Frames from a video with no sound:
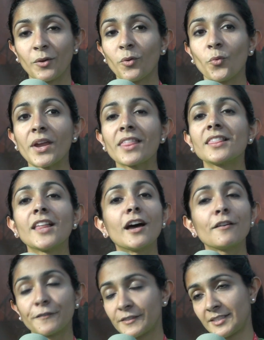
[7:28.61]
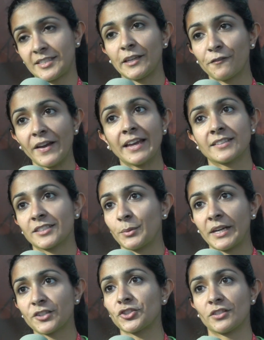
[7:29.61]
We love to see fans'
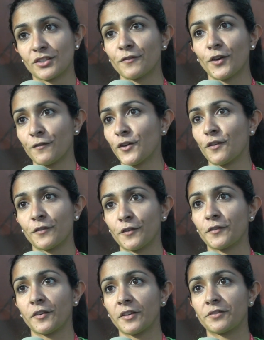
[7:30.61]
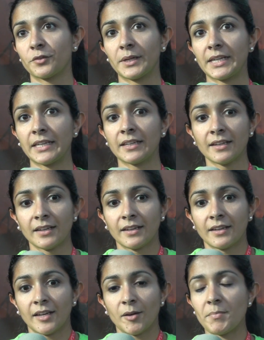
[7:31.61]
creations of really
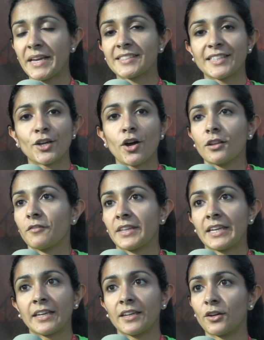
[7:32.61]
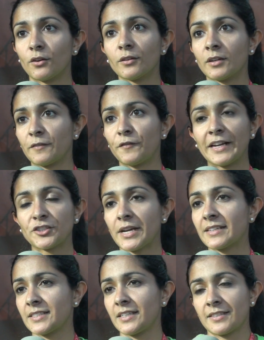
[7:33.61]
mixing all of the
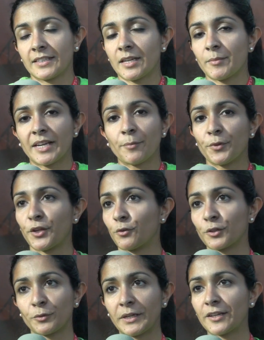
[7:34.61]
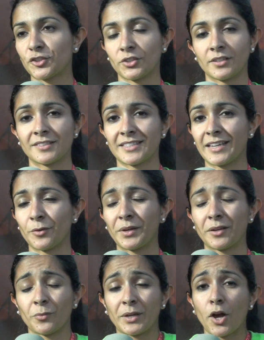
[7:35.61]
franchises and coming up with their own creations.
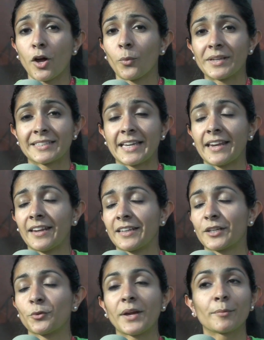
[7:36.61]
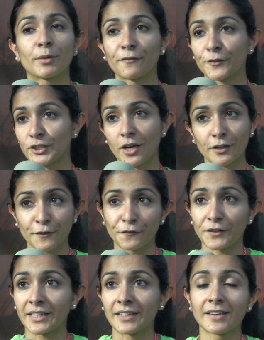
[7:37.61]
We always get incredible
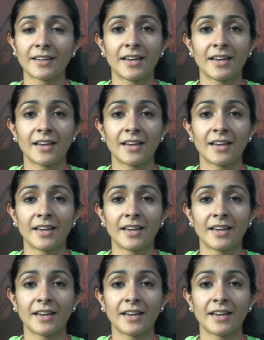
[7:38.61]
photography,